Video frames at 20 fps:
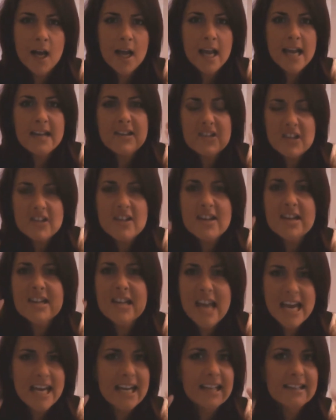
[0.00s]
It doesn't
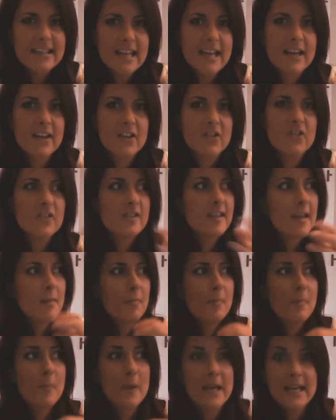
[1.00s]
take a second to
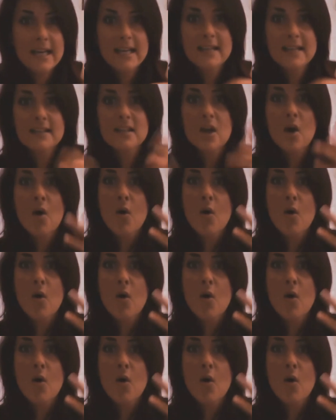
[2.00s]
say please